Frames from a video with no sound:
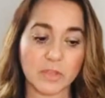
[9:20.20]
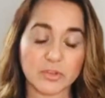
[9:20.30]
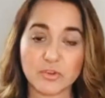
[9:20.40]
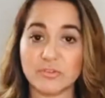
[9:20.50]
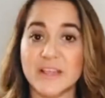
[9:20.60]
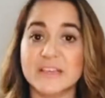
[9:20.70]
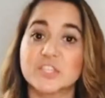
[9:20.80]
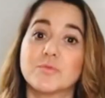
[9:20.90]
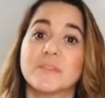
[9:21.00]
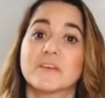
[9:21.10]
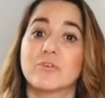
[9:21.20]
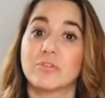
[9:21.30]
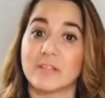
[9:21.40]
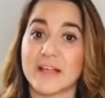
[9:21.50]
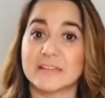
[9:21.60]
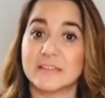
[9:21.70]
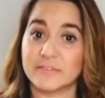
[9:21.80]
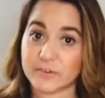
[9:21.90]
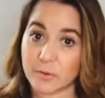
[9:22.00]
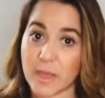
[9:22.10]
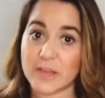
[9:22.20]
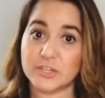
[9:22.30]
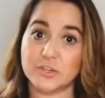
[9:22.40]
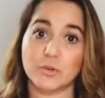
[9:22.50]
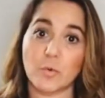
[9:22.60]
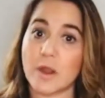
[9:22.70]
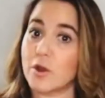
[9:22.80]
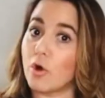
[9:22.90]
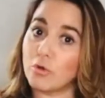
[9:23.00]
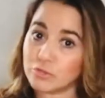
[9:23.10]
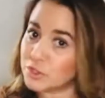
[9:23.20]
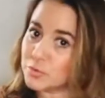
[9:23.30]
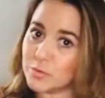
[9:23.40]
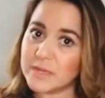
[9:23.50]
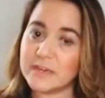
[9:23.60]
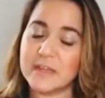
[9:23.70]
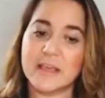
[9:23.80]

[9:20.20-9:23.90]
connects with the collective creation we're all doing